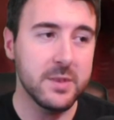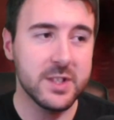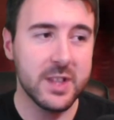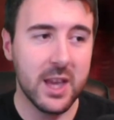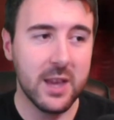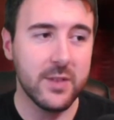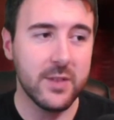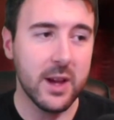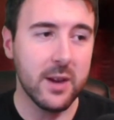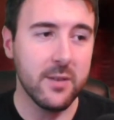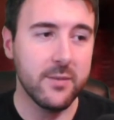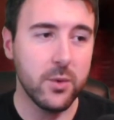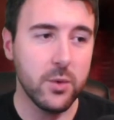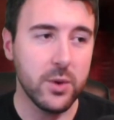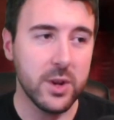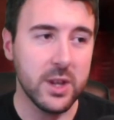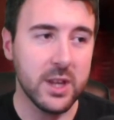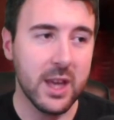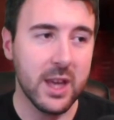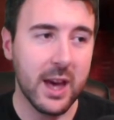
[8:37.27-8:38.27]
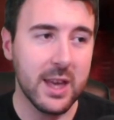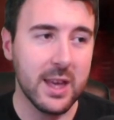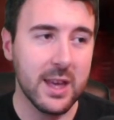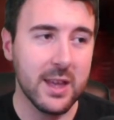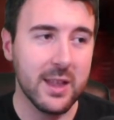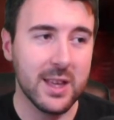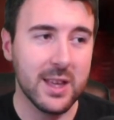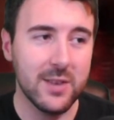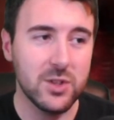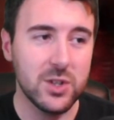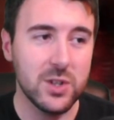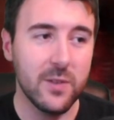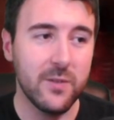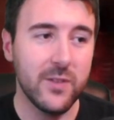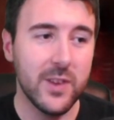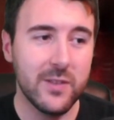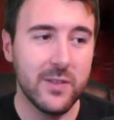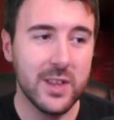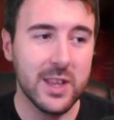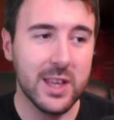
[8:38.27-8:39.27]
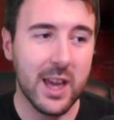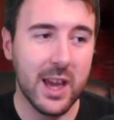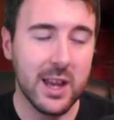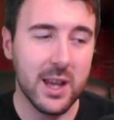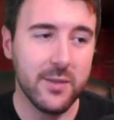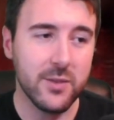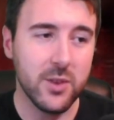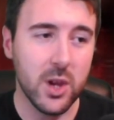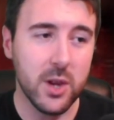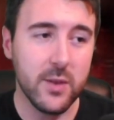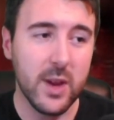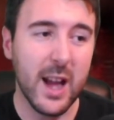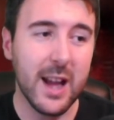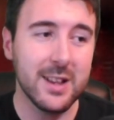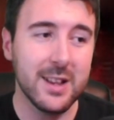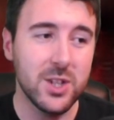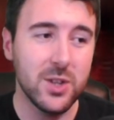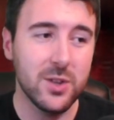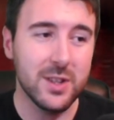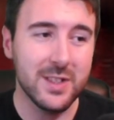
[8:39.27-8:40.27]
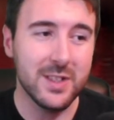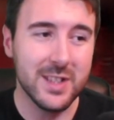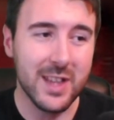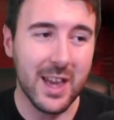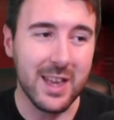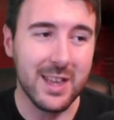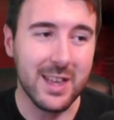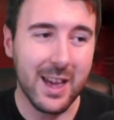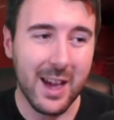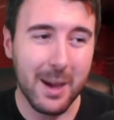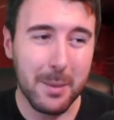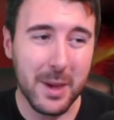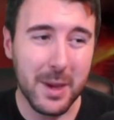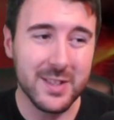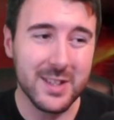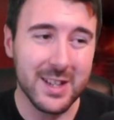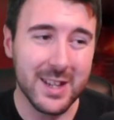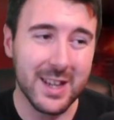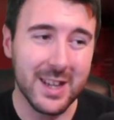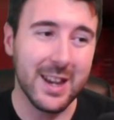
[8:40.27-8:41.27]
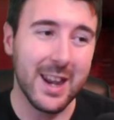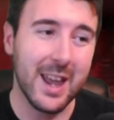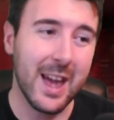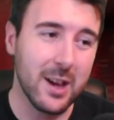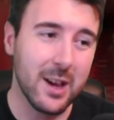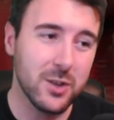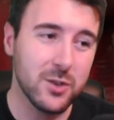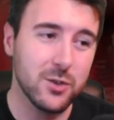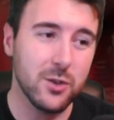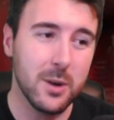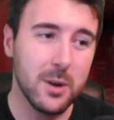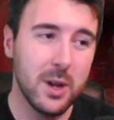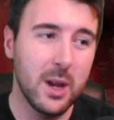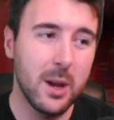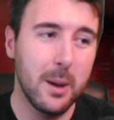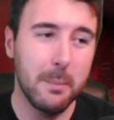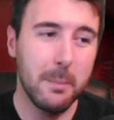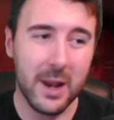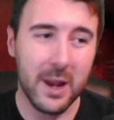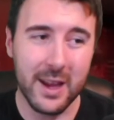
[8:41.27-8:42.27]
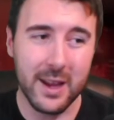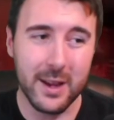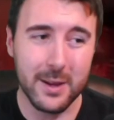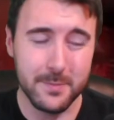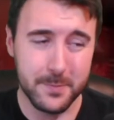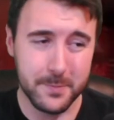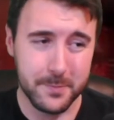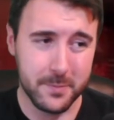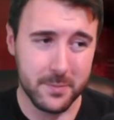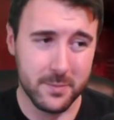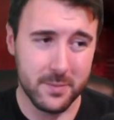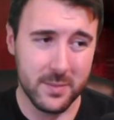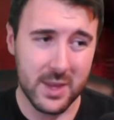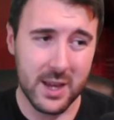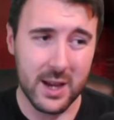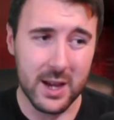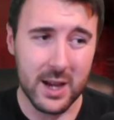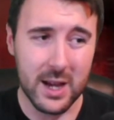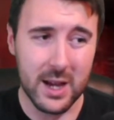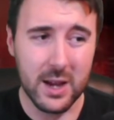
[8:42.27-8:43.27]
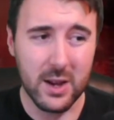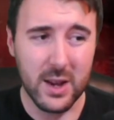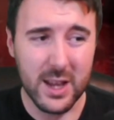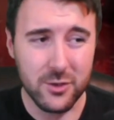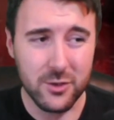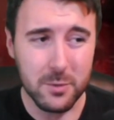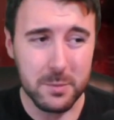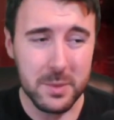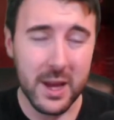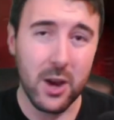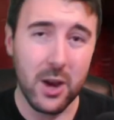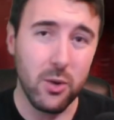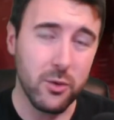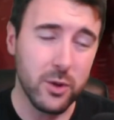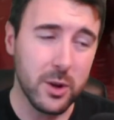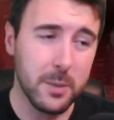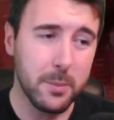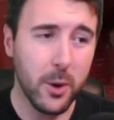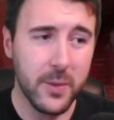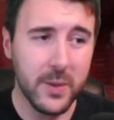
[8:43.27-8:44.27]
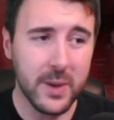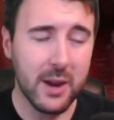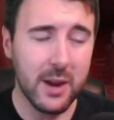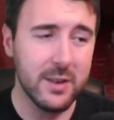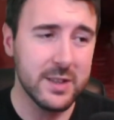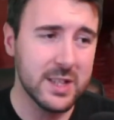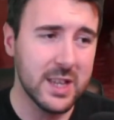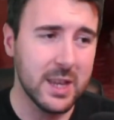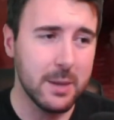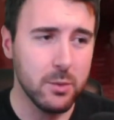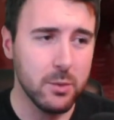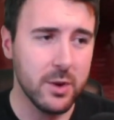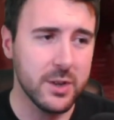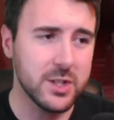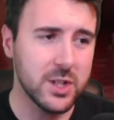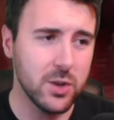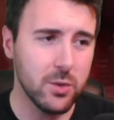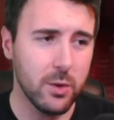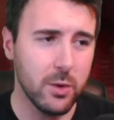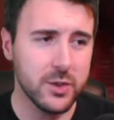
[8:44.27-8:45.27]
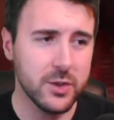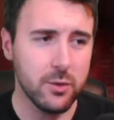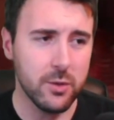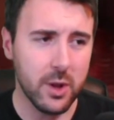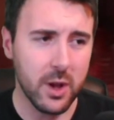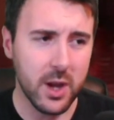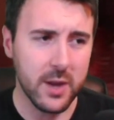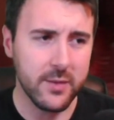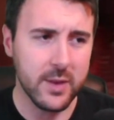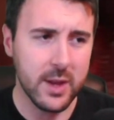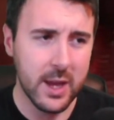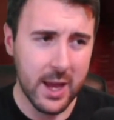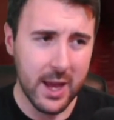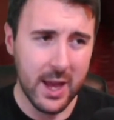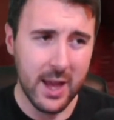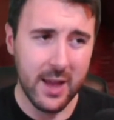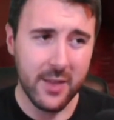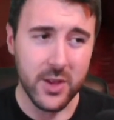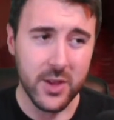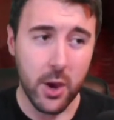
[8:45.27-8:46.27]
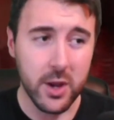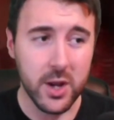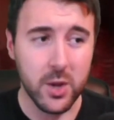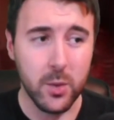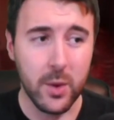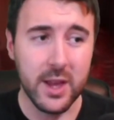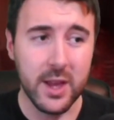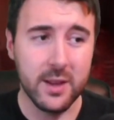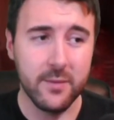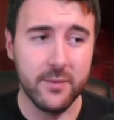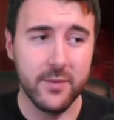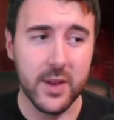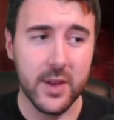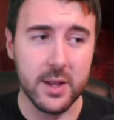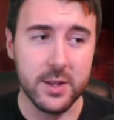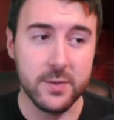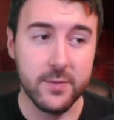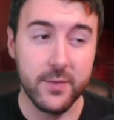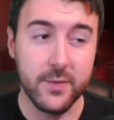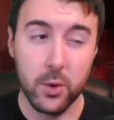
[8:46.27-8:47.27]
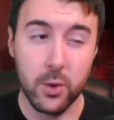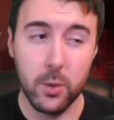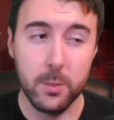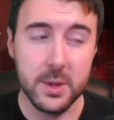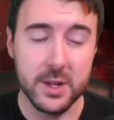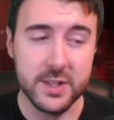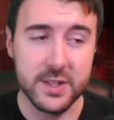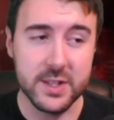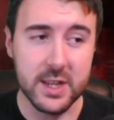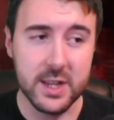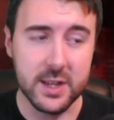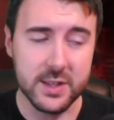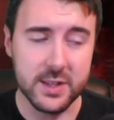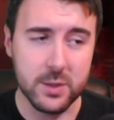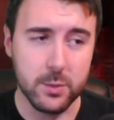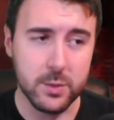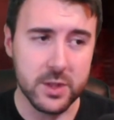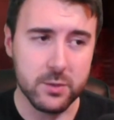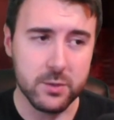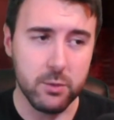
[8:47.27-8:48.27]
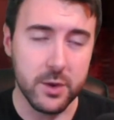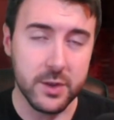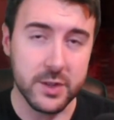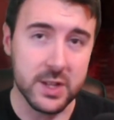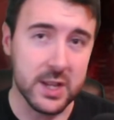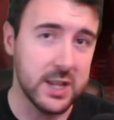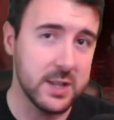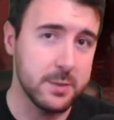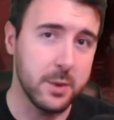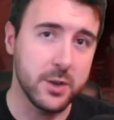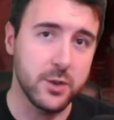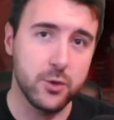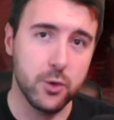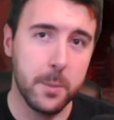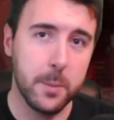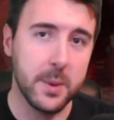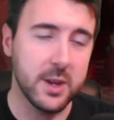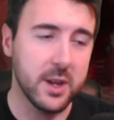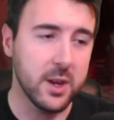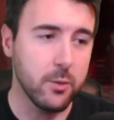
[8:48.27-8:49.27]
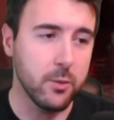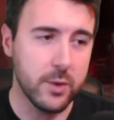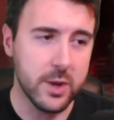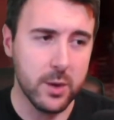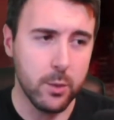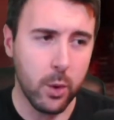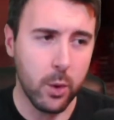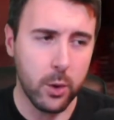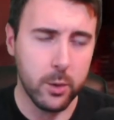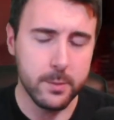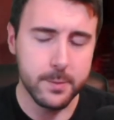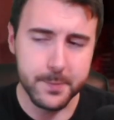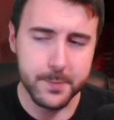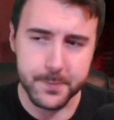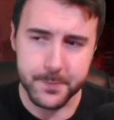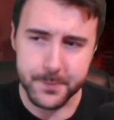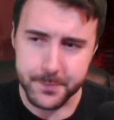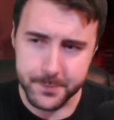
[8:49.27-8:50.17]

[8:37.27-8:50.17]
save that 40k, that gives you 50k left over, and you can take basically an extra player. Or an apothecary to keep the rest of your roster alive. The only way you can fit 4 Bloodseekers in with this roster is by dropping a reroll